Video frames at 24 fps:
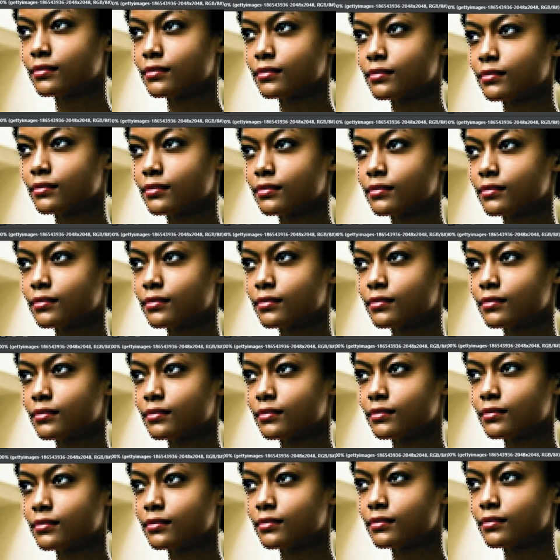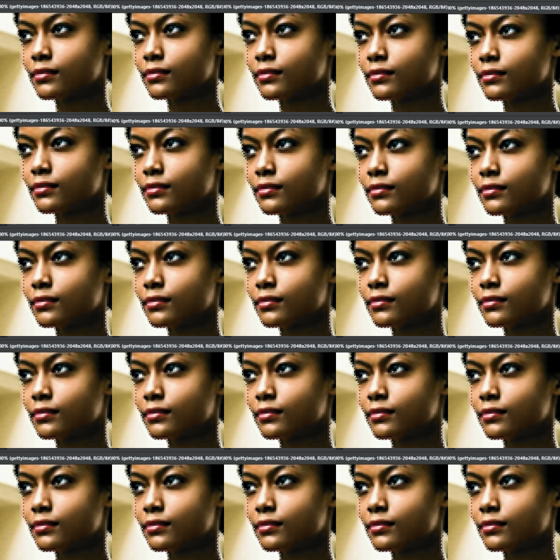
[no speech]